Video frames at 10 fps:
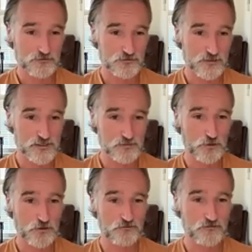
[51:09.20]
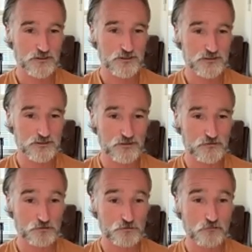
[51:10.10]
That's part of the
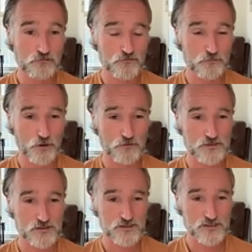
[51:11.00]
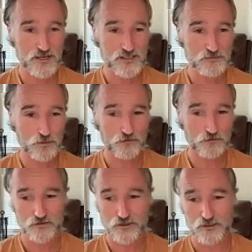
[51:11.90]
growth, part of the success, part
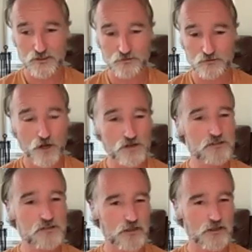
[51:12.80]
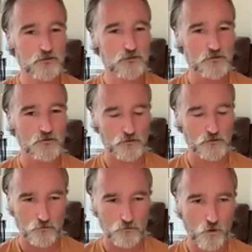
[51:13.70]
of the positive influence
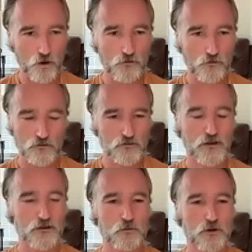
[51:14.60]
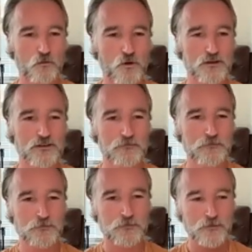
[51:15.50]
into the world. That's exactly what I wanted.